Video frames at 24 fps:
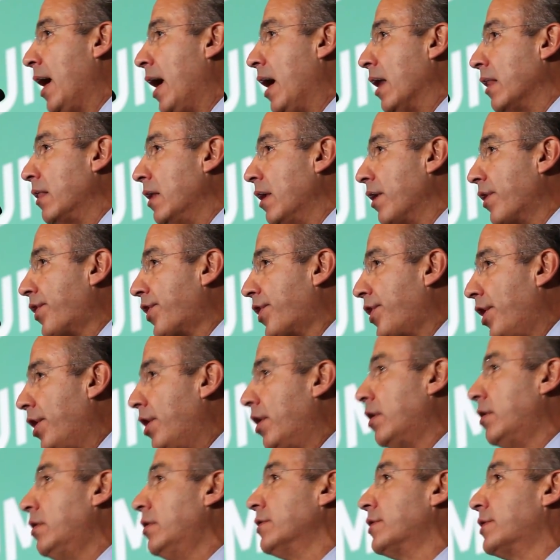And the
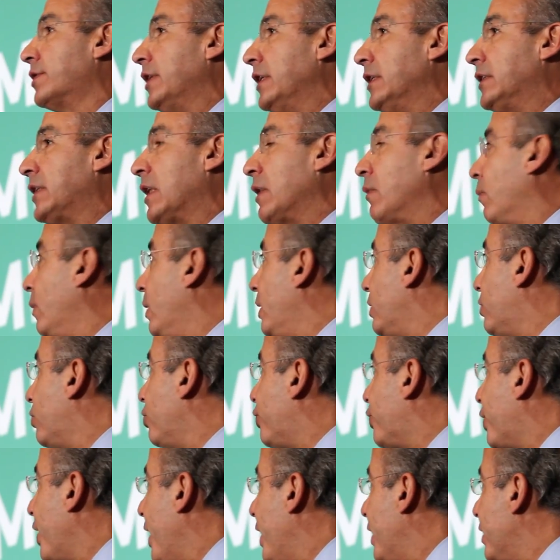third system we need to
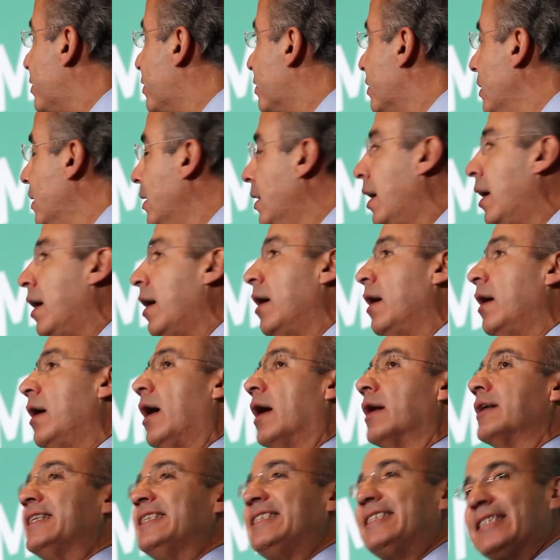change
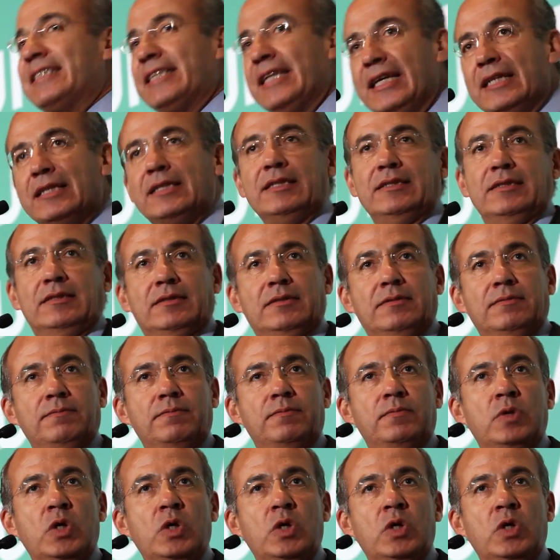are the cities.